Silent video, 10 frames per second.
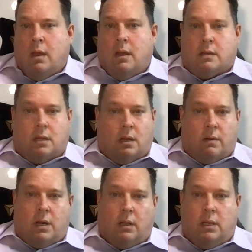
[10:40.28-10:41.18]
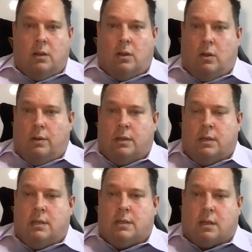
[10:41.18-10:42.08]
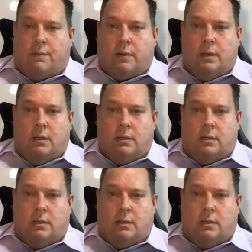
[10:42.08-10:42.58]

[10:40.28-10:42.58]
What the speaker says: Accelerating legal hold and e-discovery.